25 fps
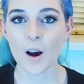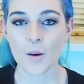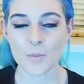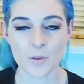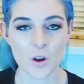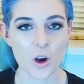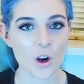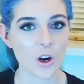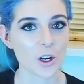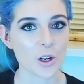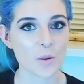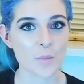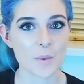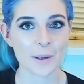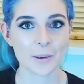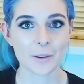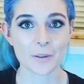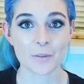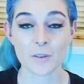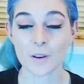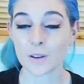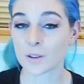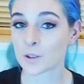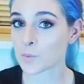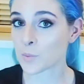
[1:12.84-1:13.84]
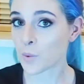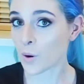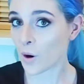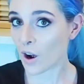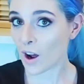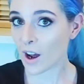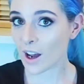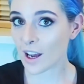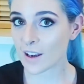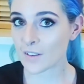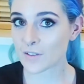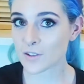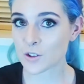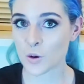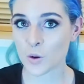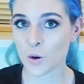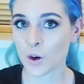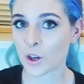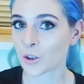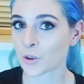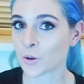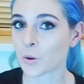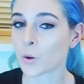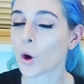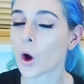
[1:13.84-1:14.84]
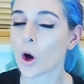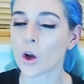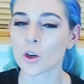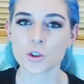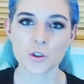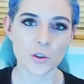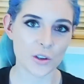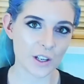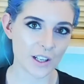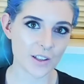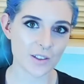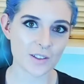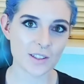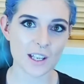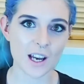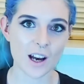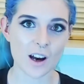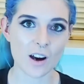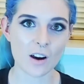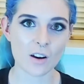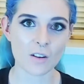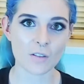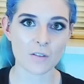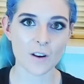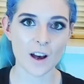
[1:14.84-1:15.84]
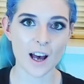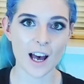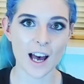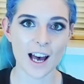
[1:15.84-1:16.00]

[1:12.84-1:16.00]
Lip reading: I'm not going to make you feel deprived or like you can't treat yourself,